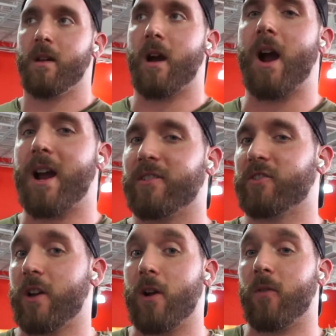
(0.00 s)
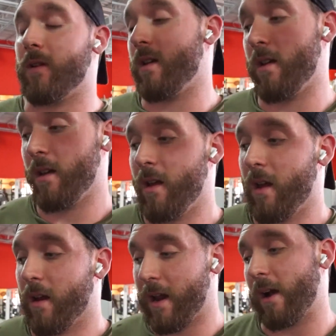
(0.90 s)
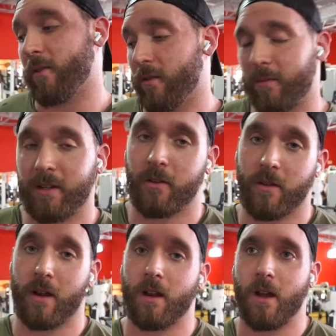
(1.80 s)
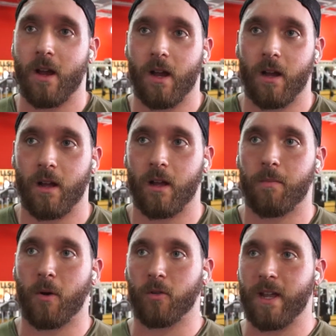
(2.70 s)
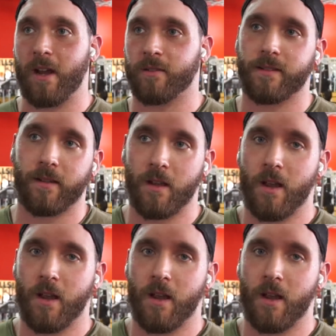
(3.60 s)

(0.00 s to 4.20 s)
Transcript: Alright, so now we're going to be doing pull downs,